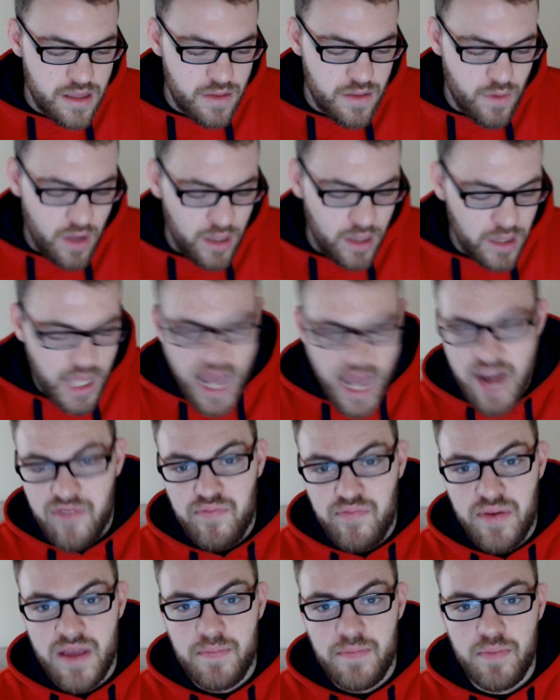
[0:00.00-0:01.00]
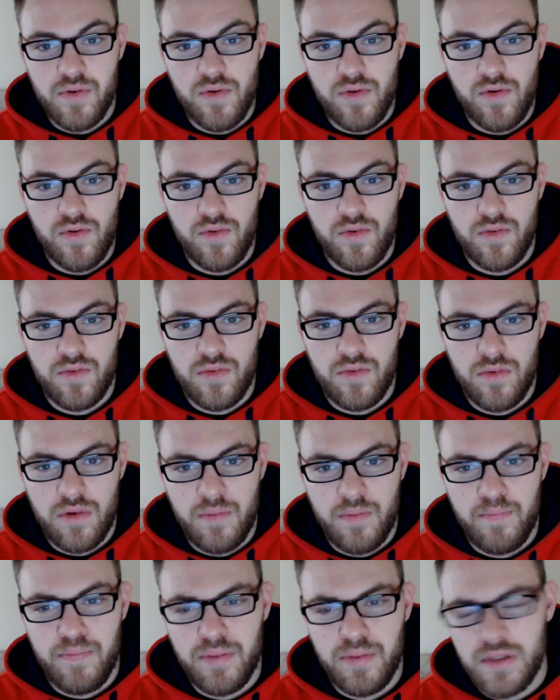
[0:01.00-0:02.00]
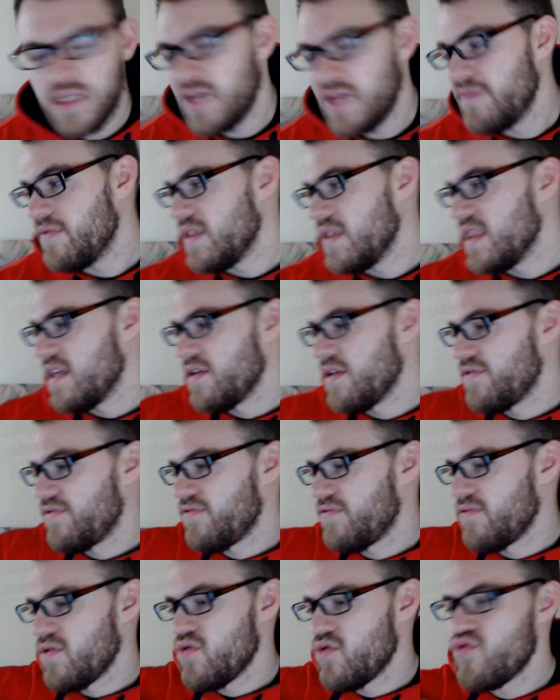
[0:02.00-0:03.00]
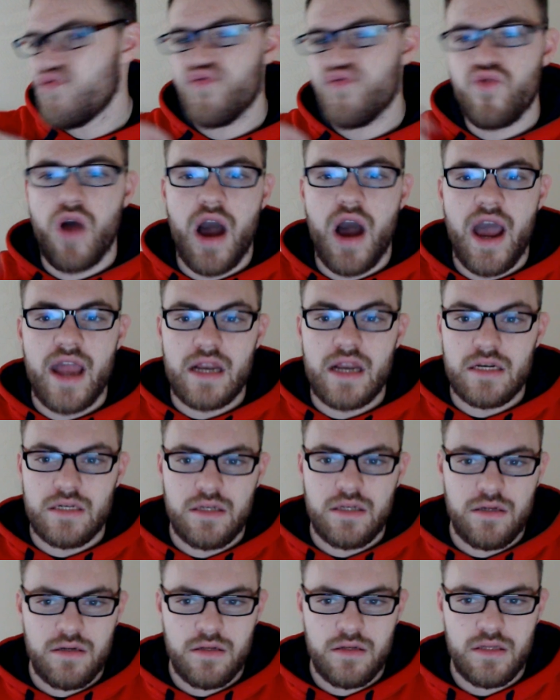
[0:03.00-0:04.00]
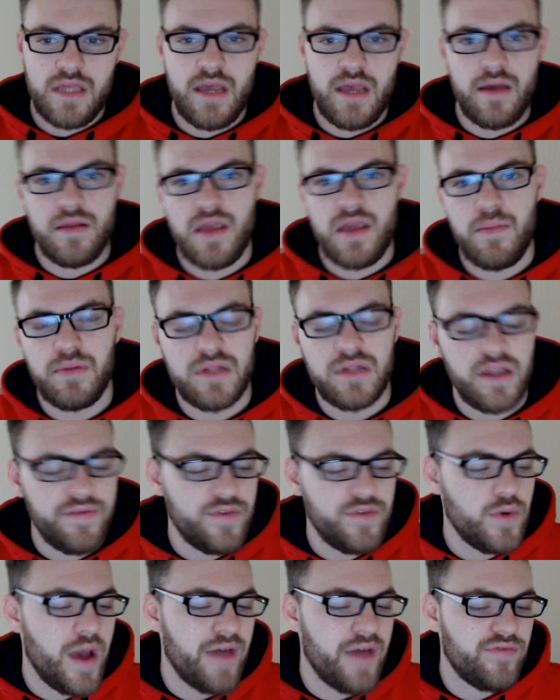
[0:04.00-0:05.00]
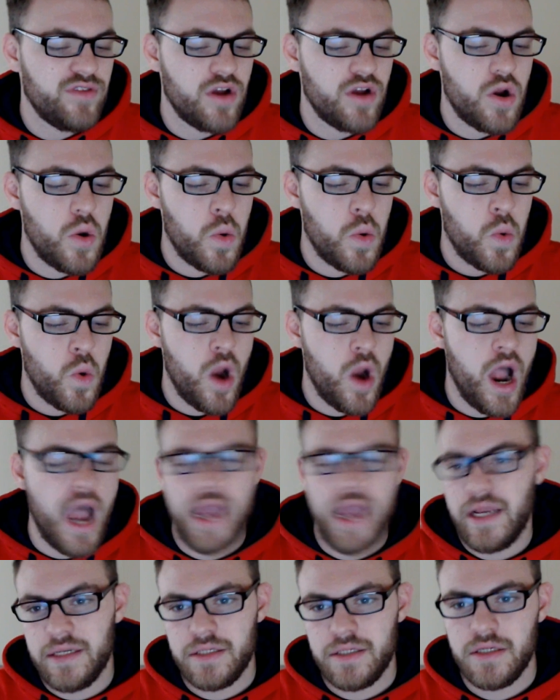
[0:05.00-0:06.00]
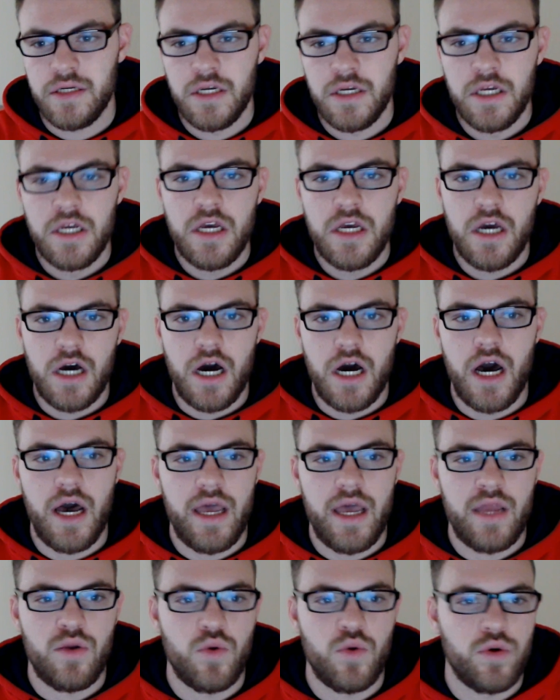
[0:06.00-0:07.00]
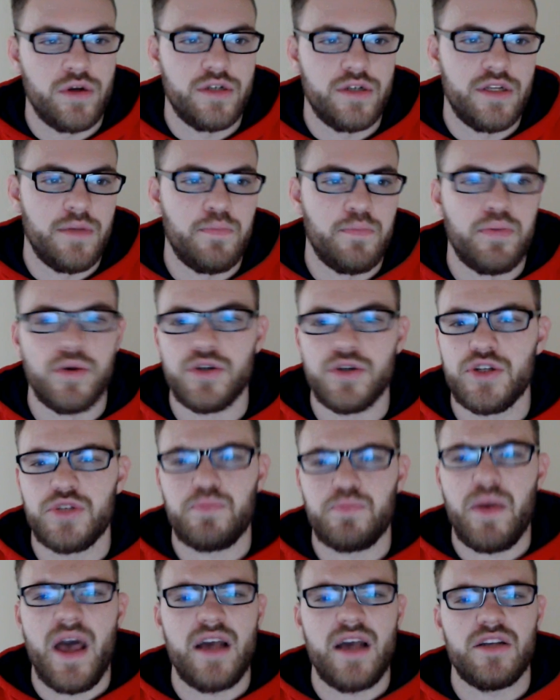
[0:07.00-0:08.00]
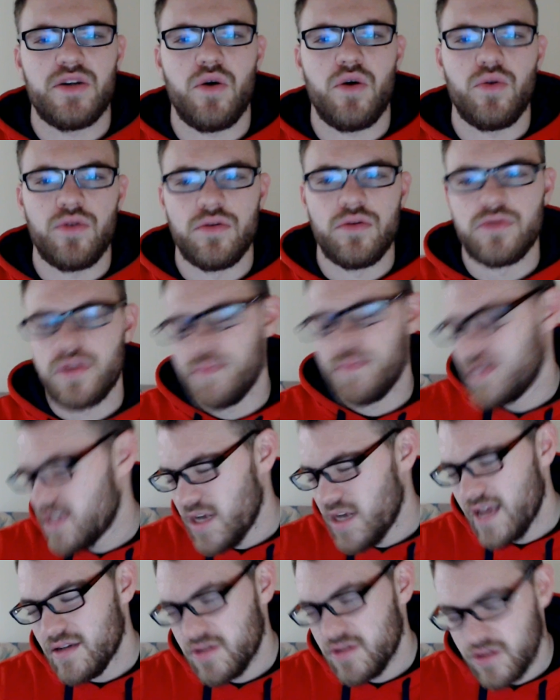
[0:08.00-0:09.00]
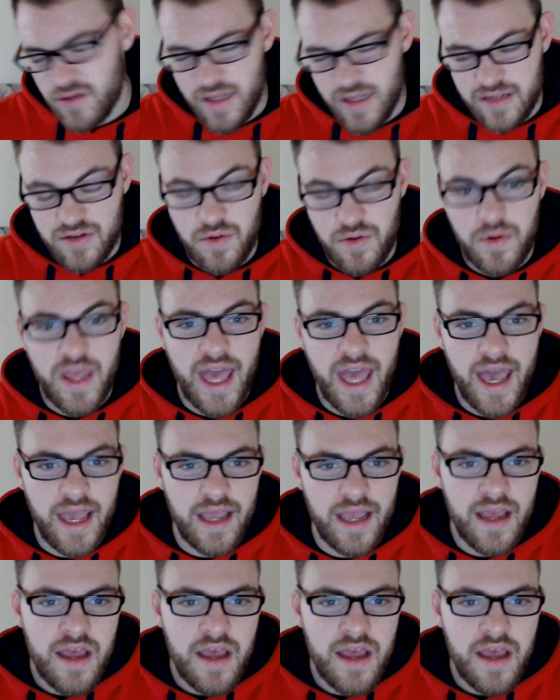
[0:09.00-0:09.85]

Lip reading: a lot of people believe in this grind. They believe you have to grind in order to push past all of those limits. Yeah, sure, that's okay.